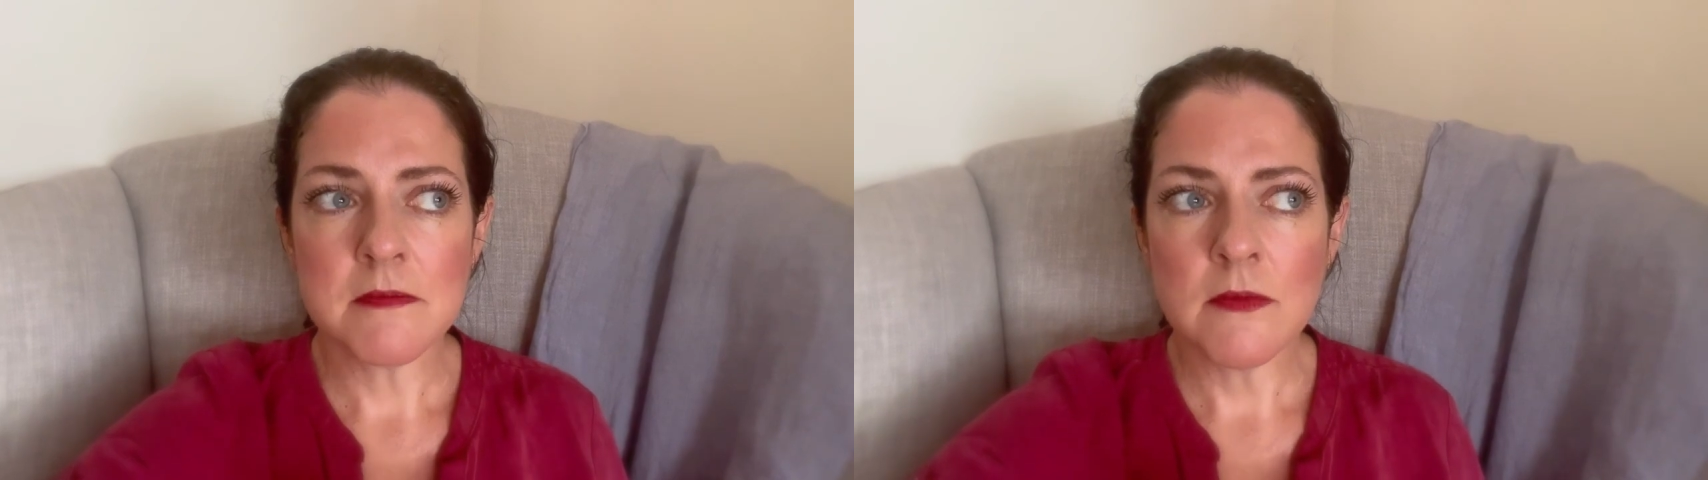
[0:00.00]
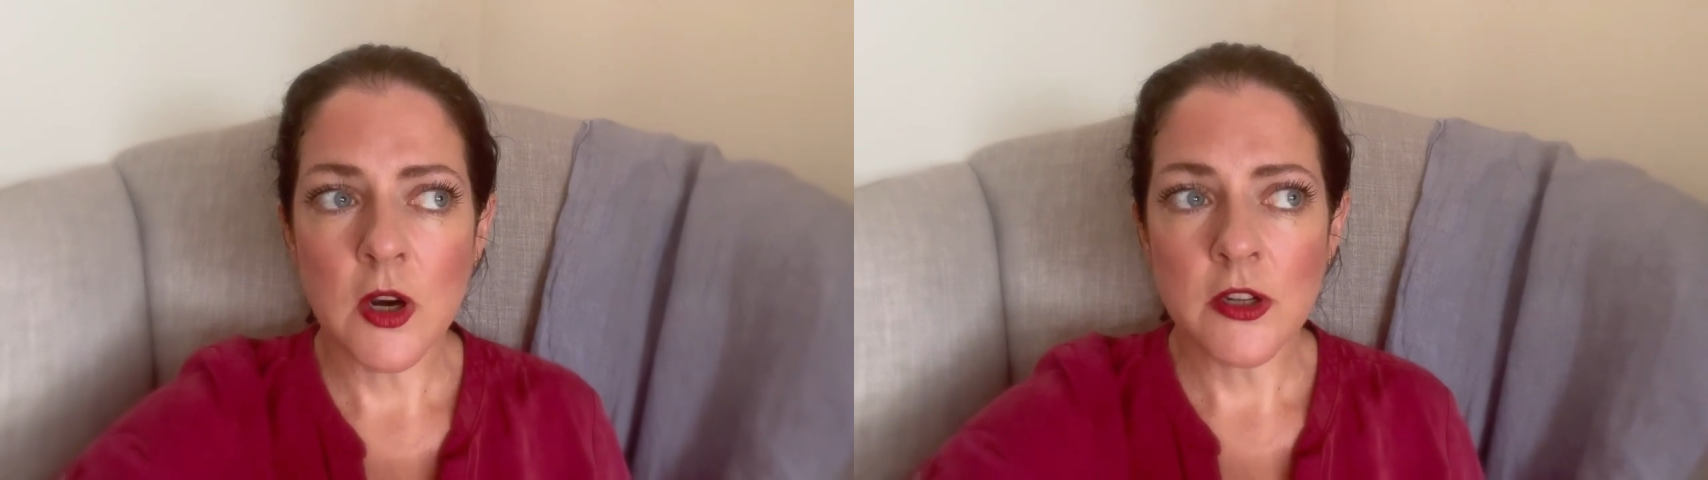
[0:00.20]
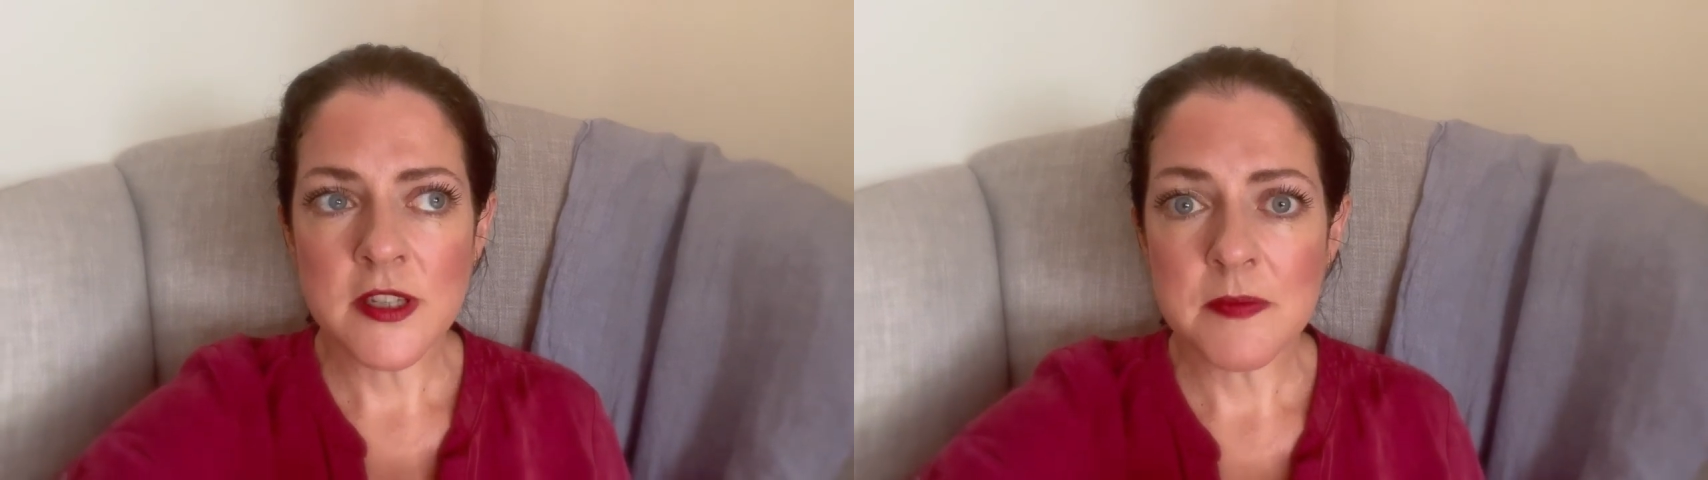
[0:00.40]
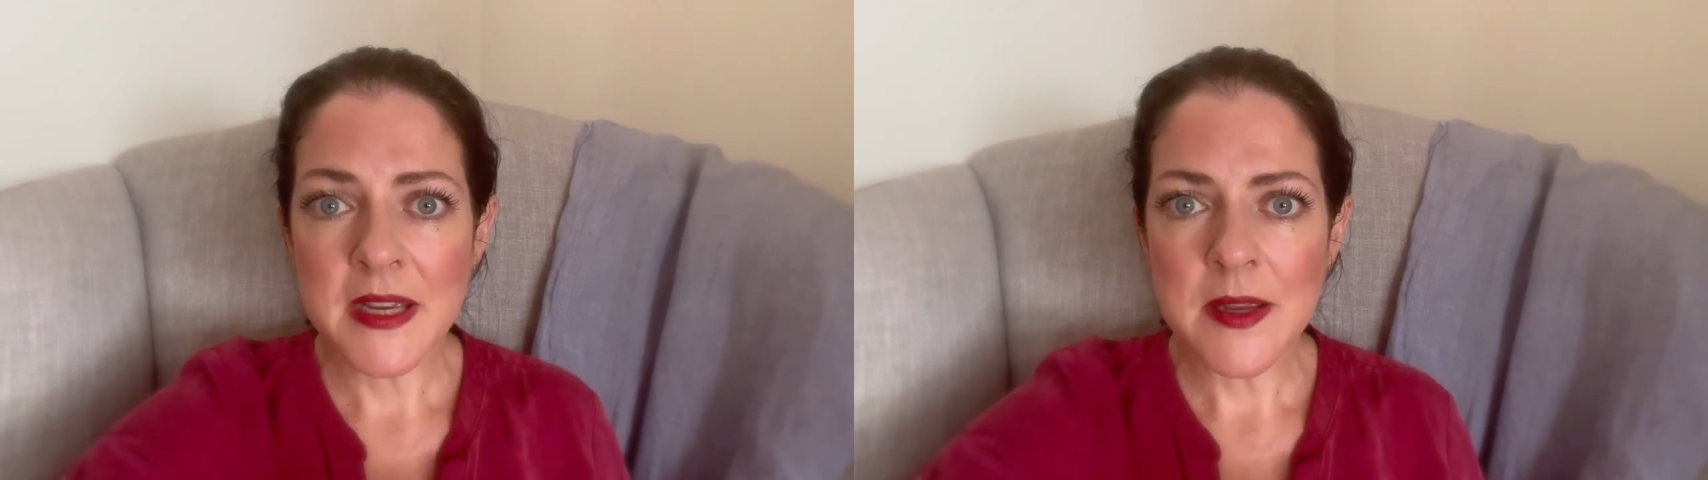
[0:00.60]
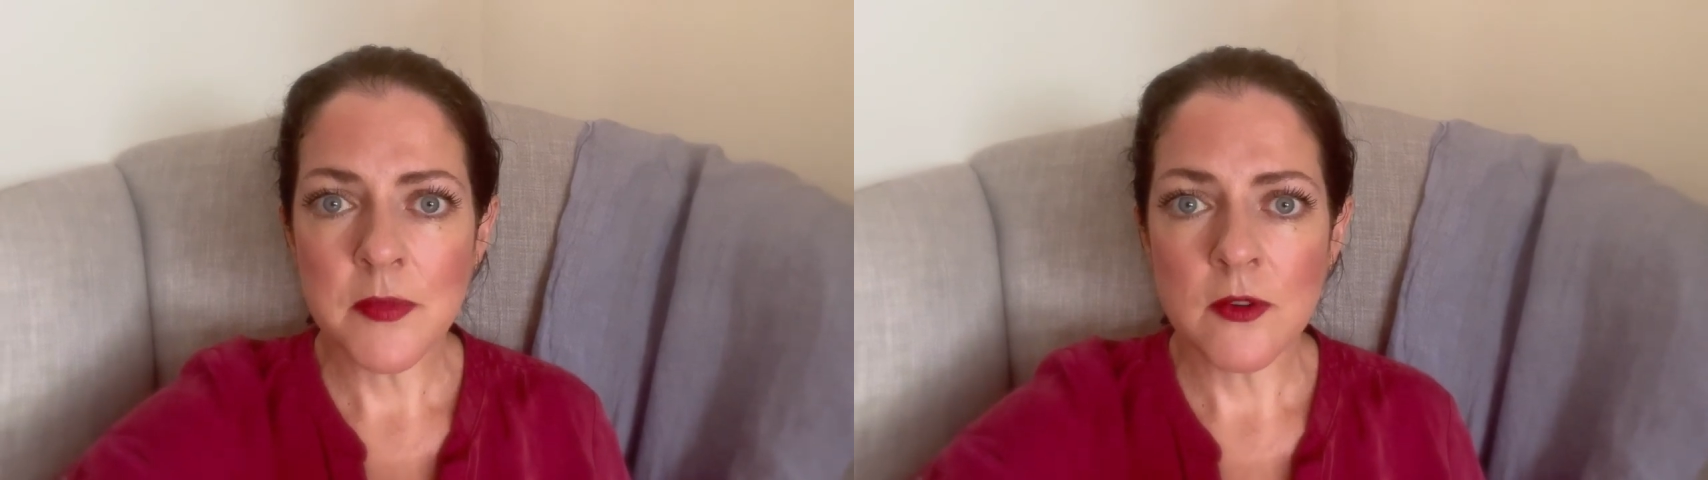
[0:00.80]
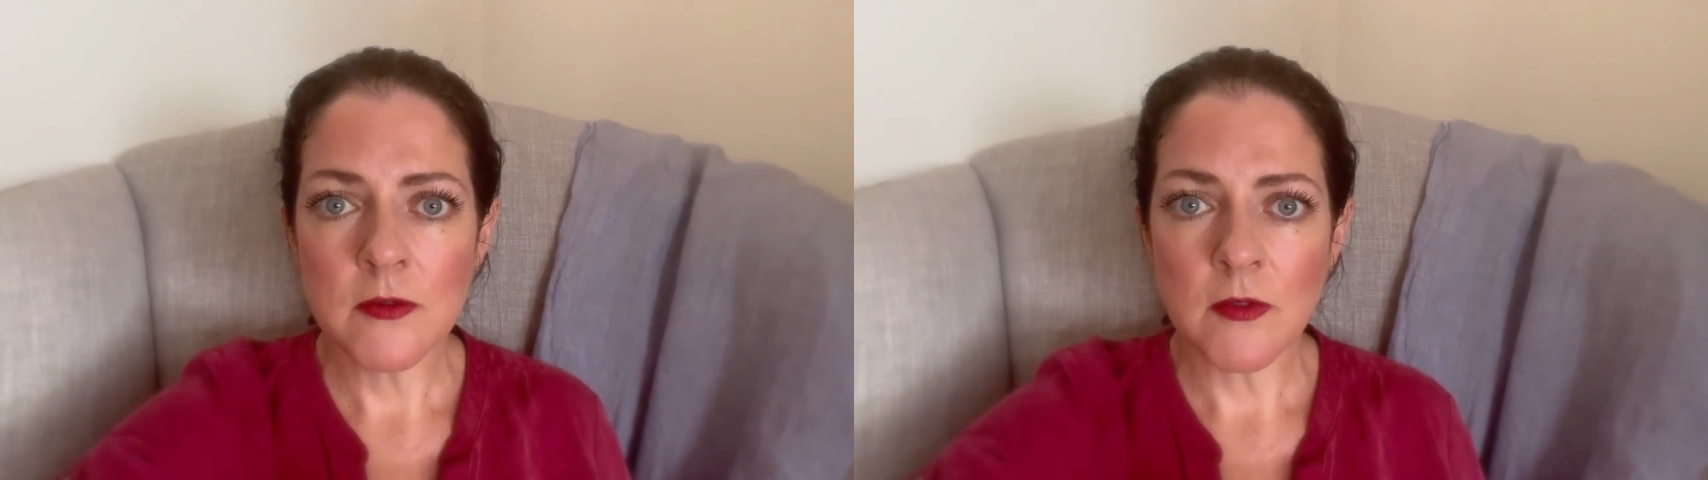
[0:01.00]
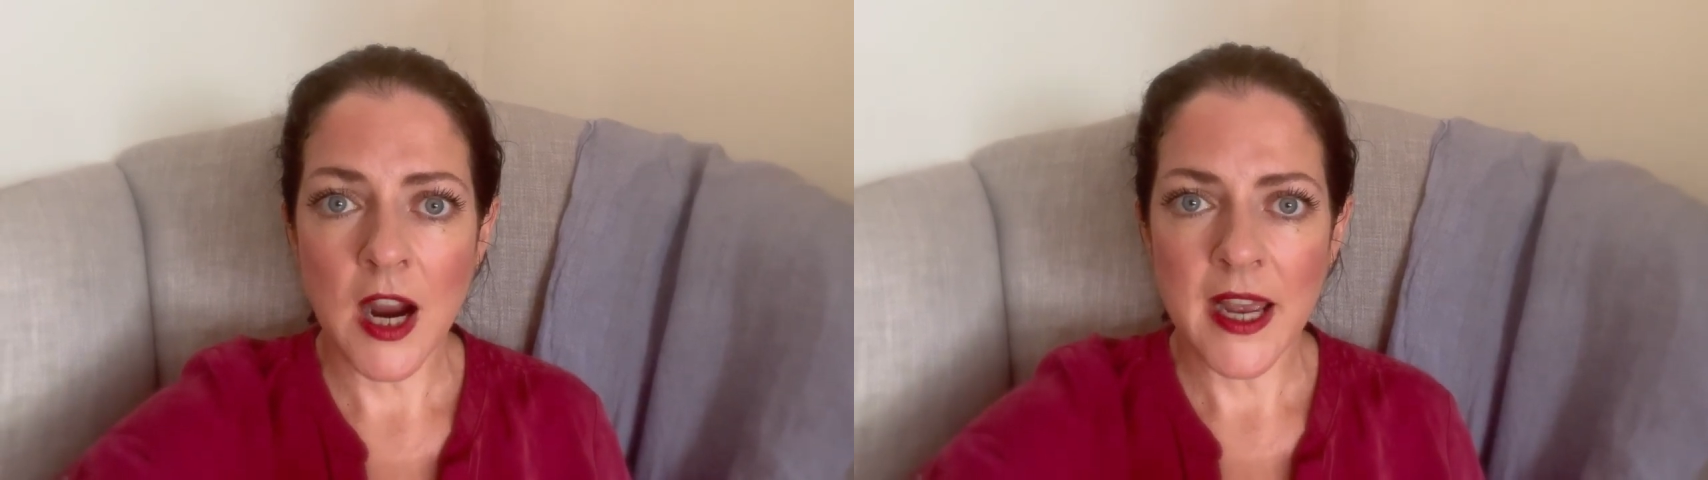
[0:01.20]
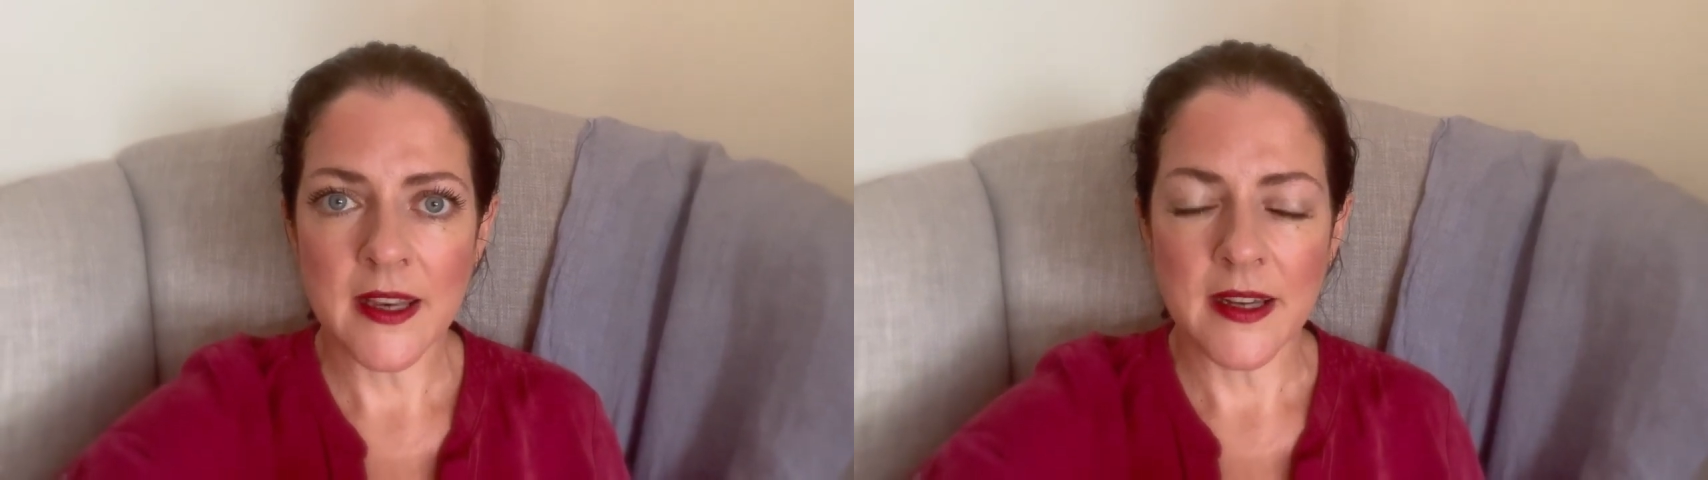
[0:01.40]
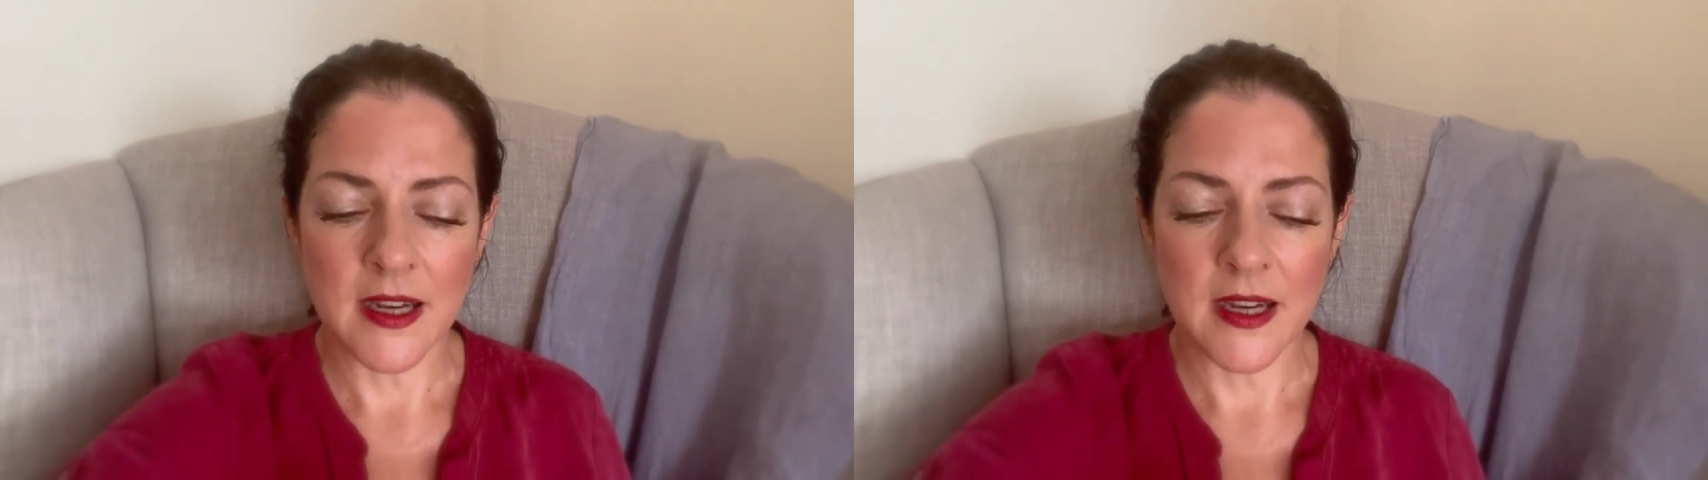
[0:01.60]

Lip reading: most people write